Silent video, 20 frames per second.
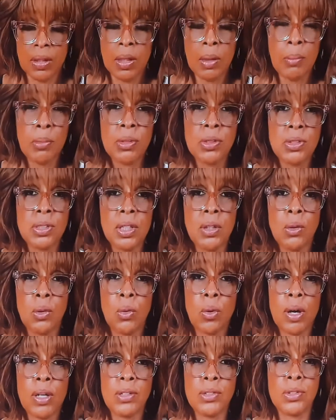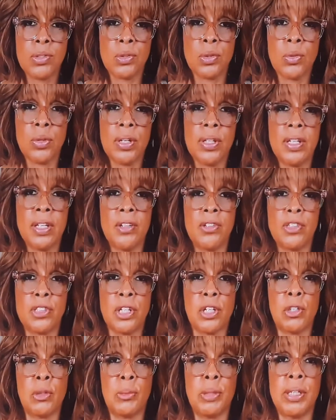The numbers tell quite a story
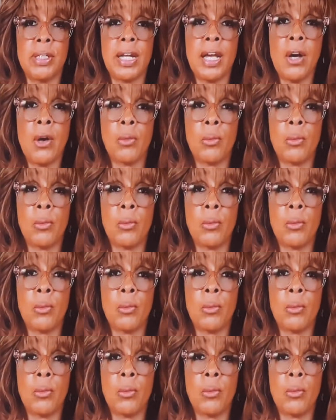there, gentlemen.